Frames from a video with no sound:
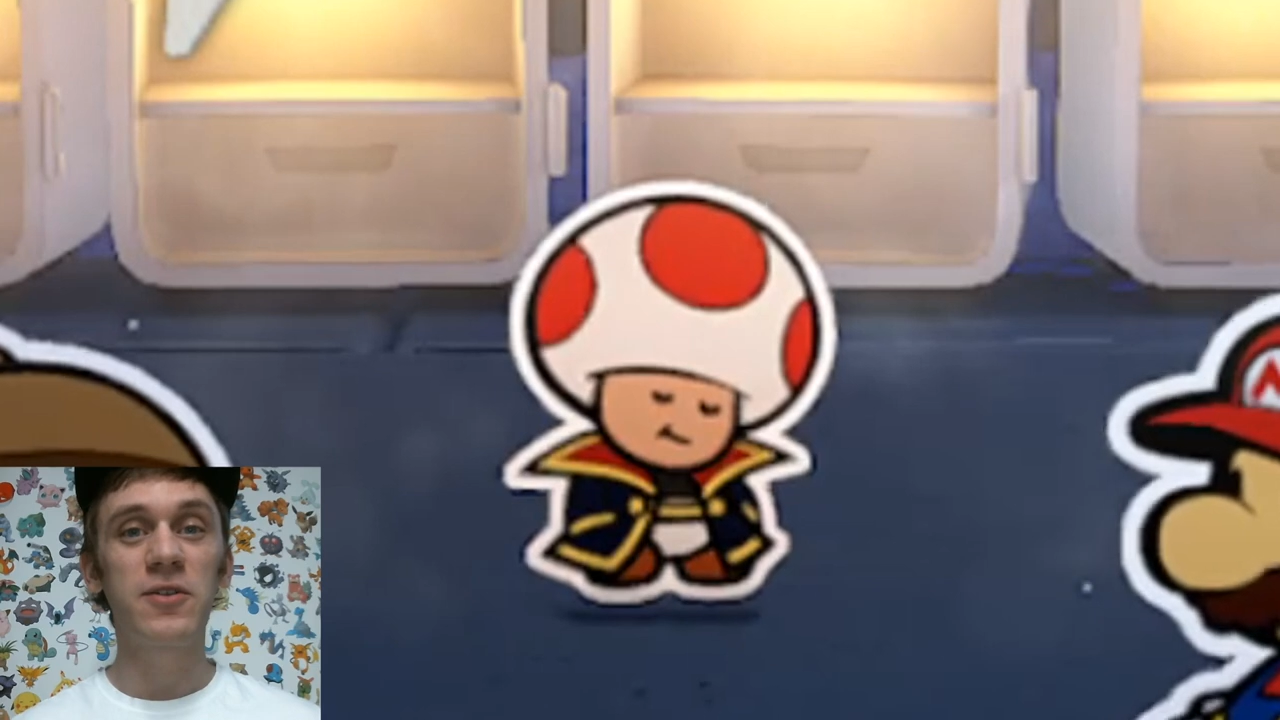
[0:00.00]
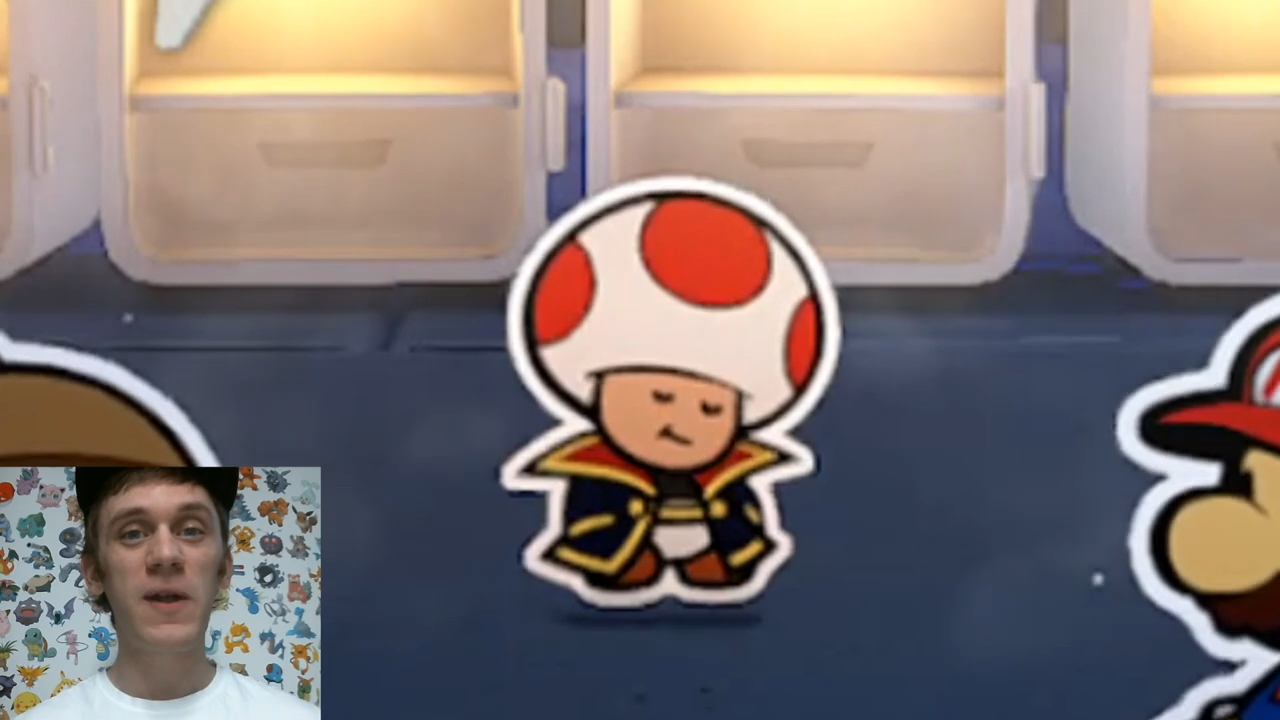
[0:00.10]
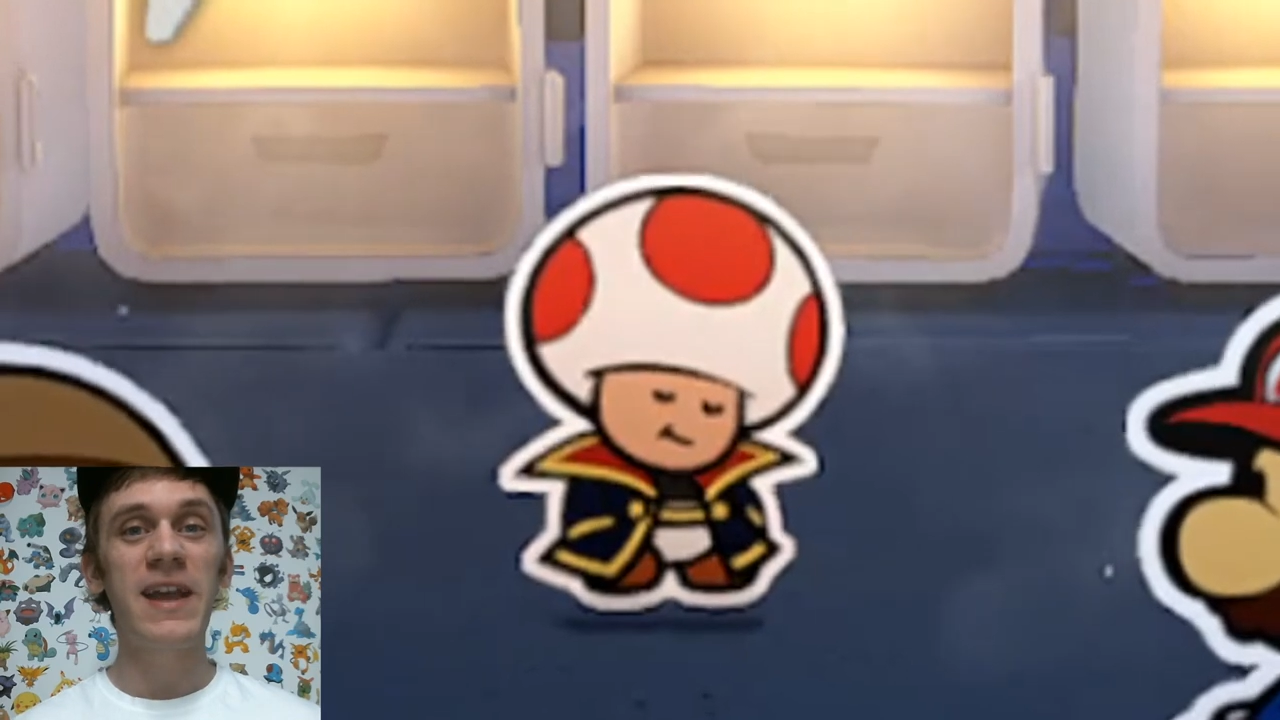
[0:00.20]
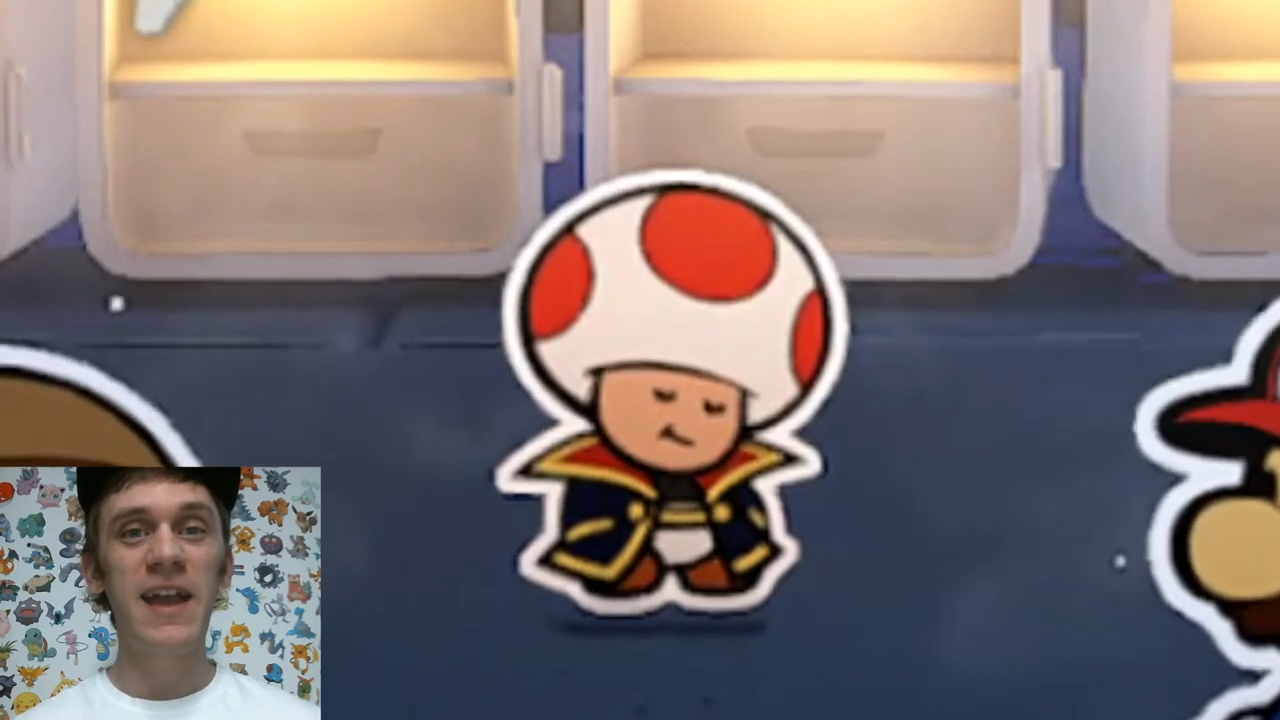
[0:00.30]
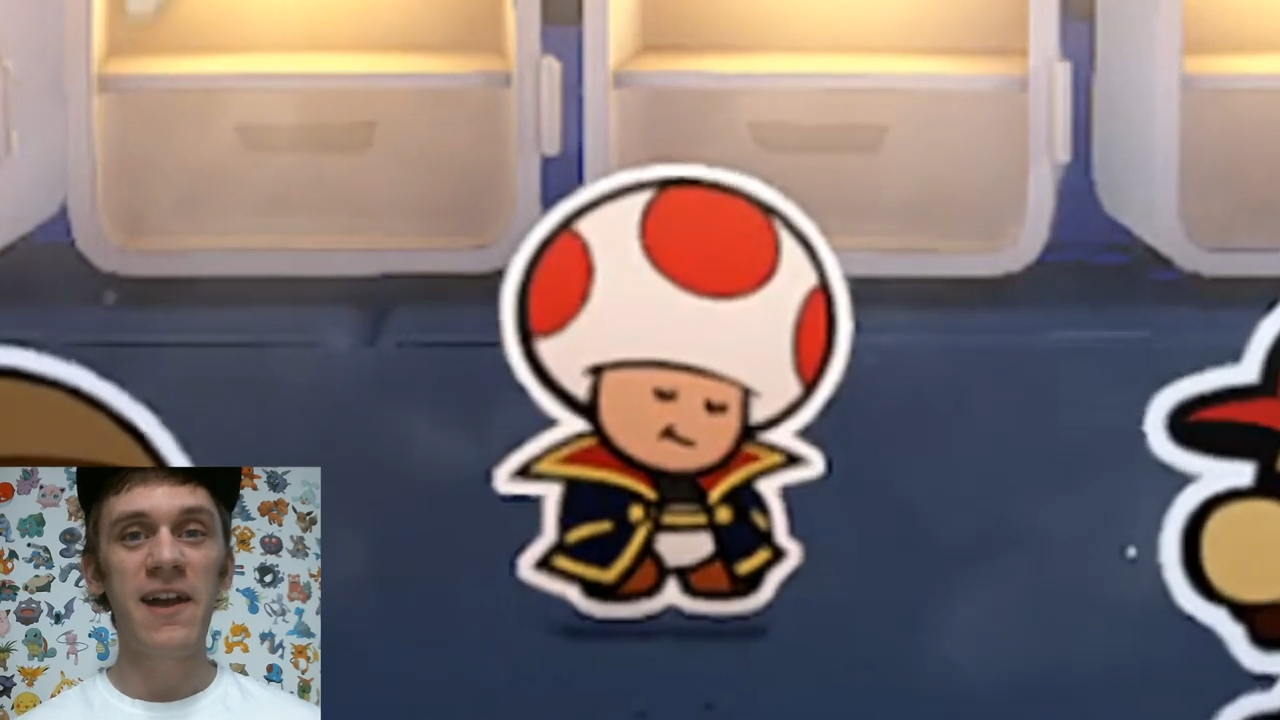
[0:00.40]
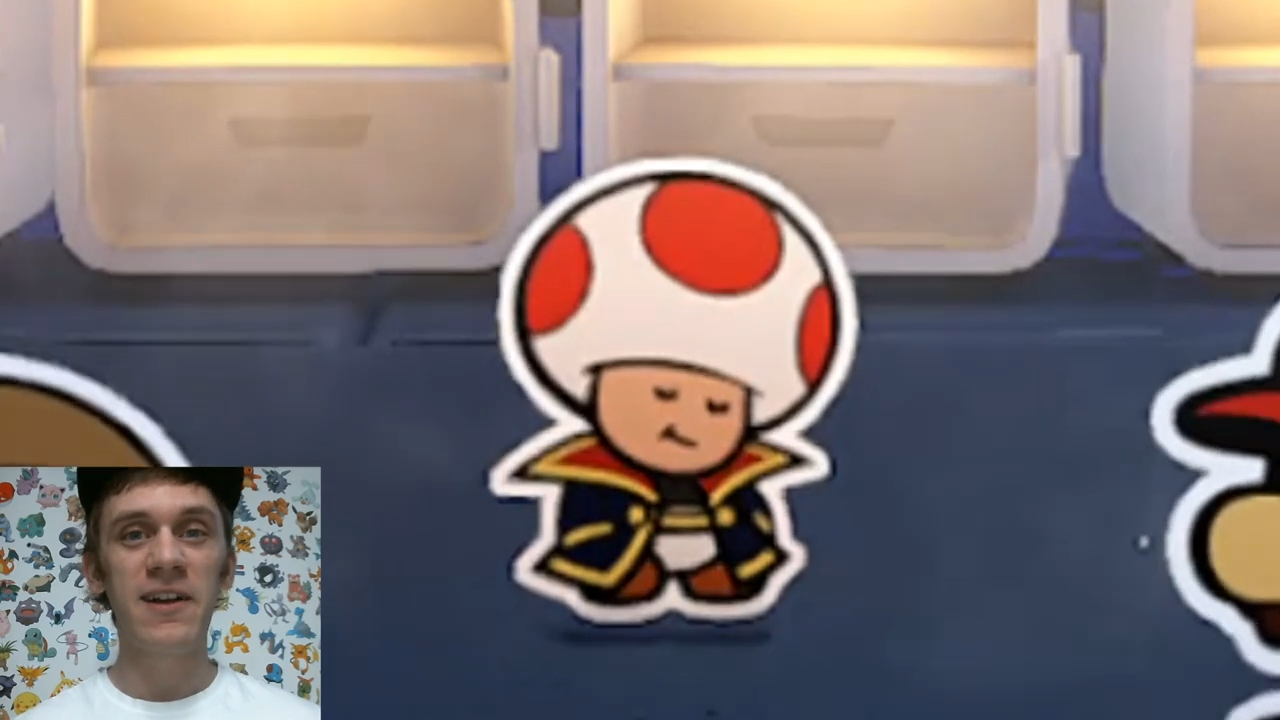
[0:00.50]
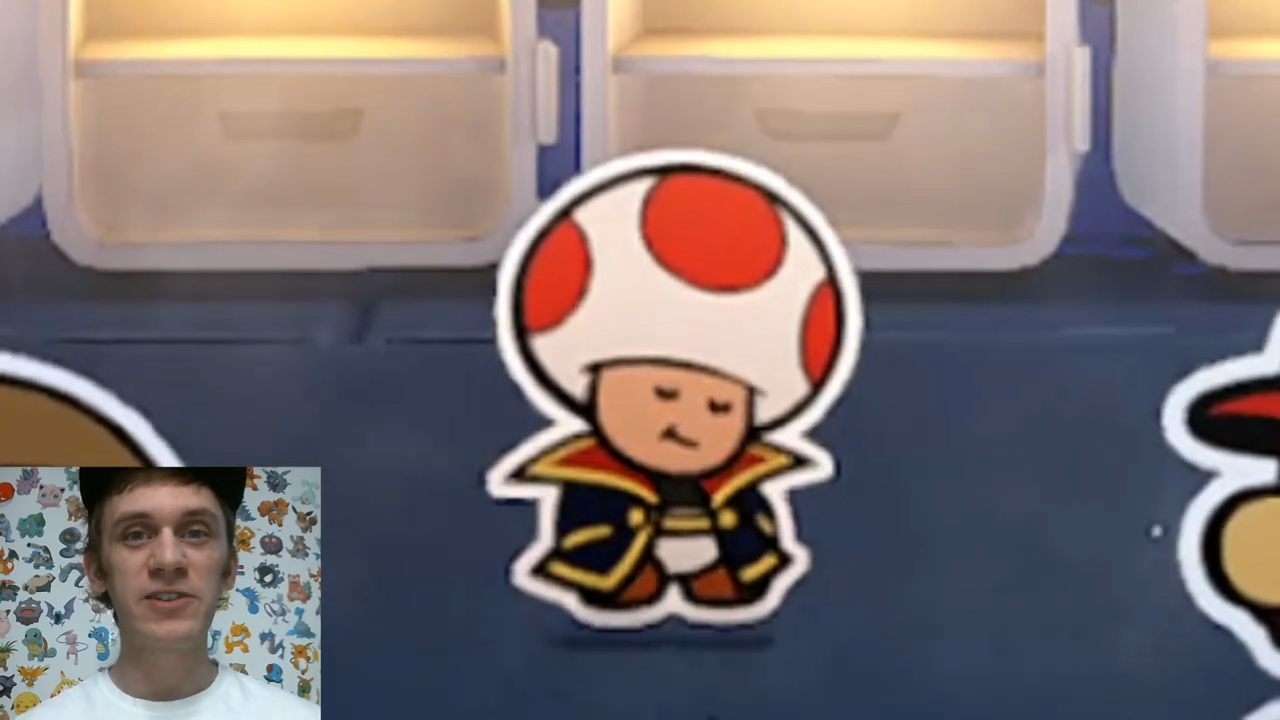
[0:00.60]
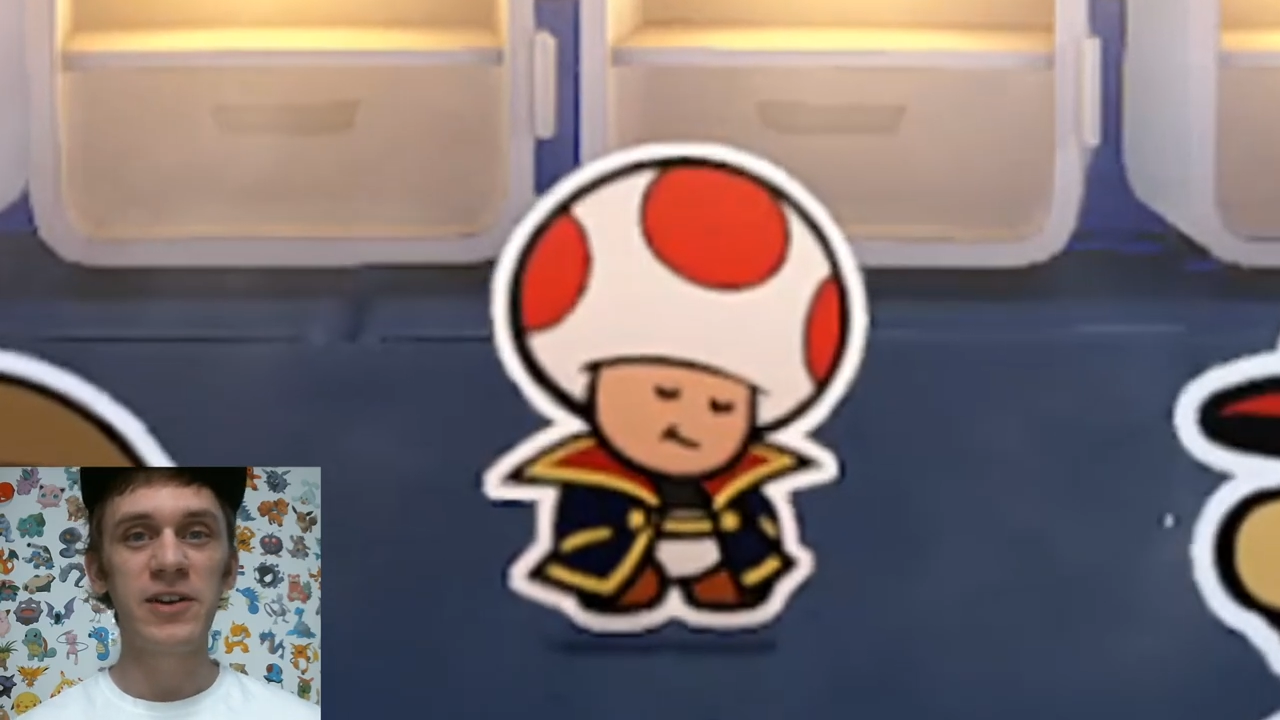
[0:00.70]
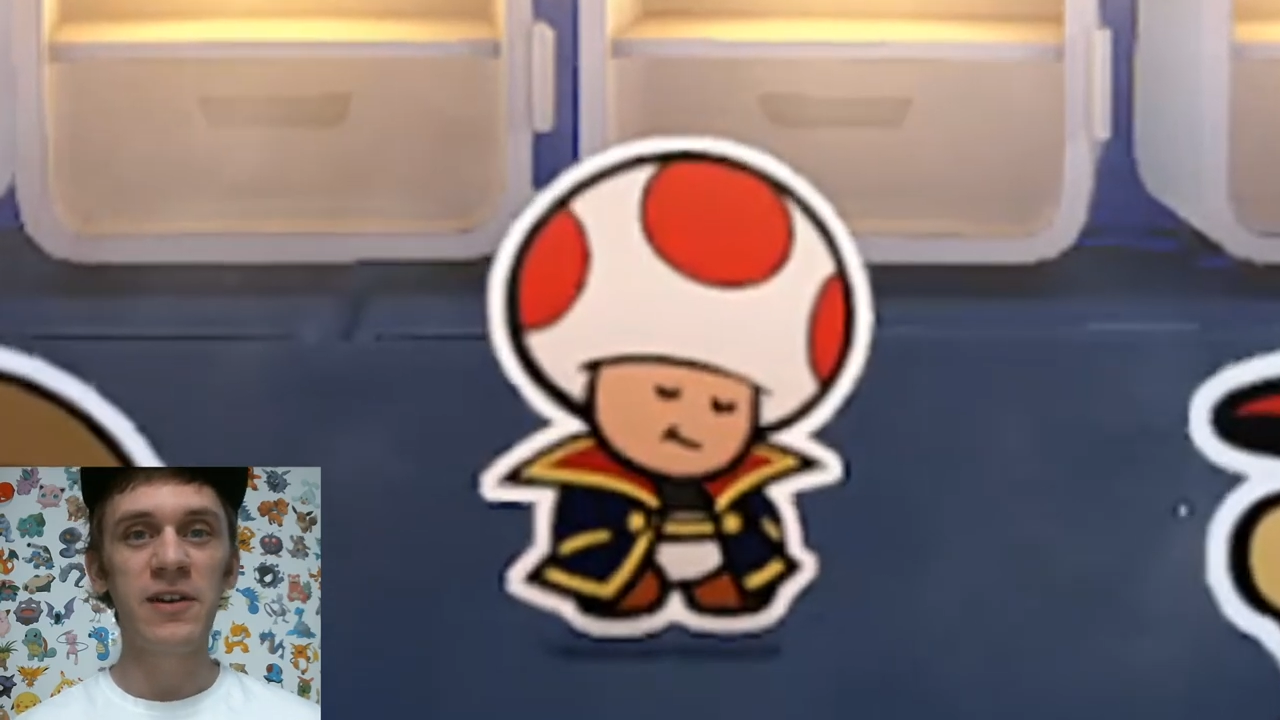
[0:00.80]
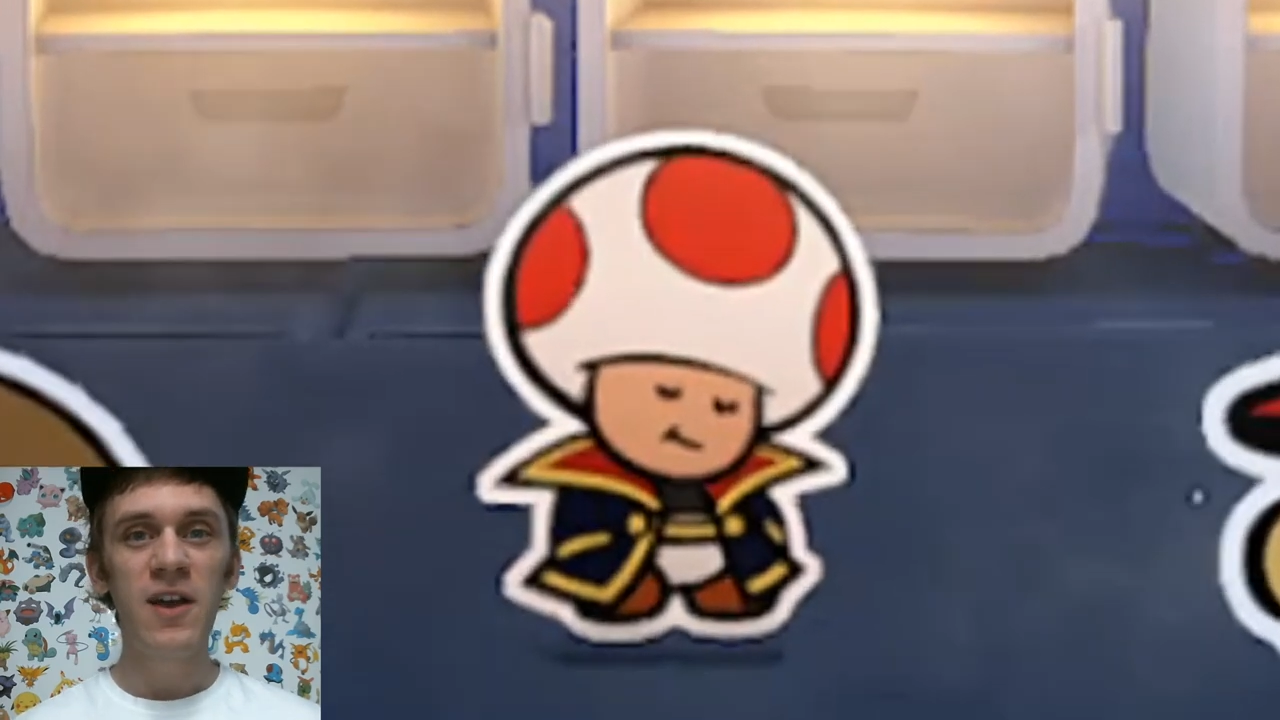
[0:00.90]
great
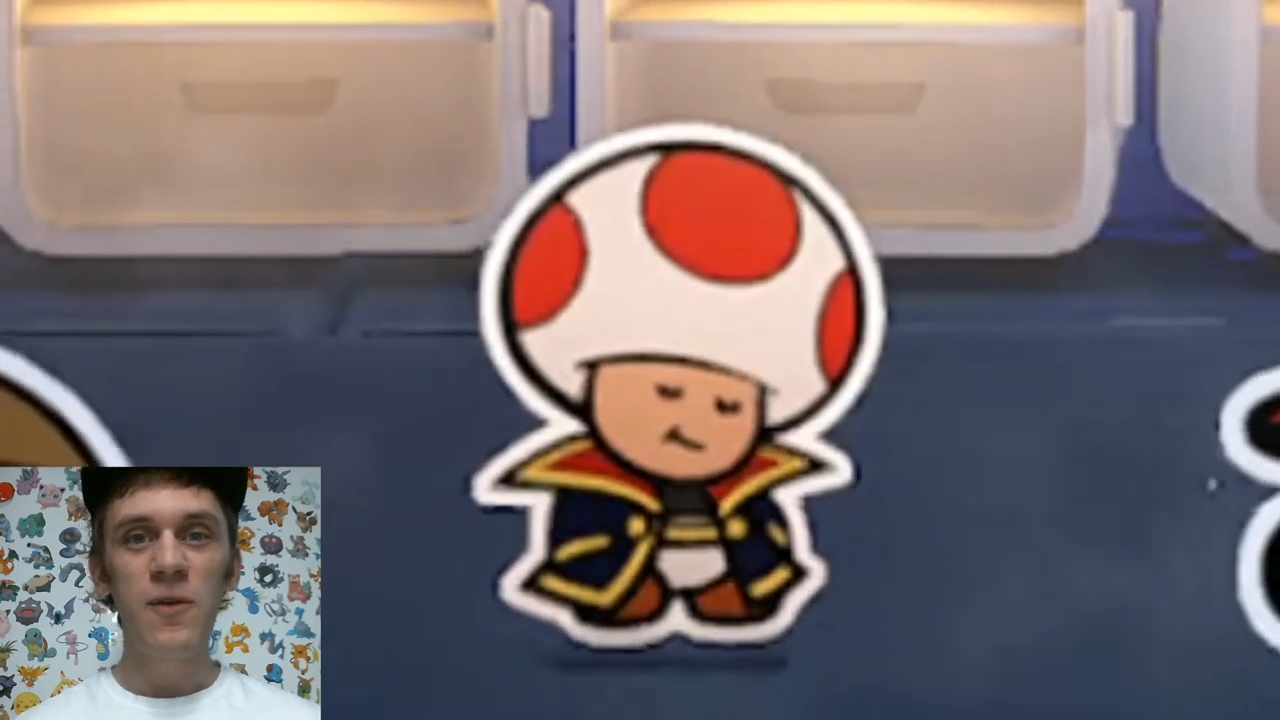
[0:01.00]
character.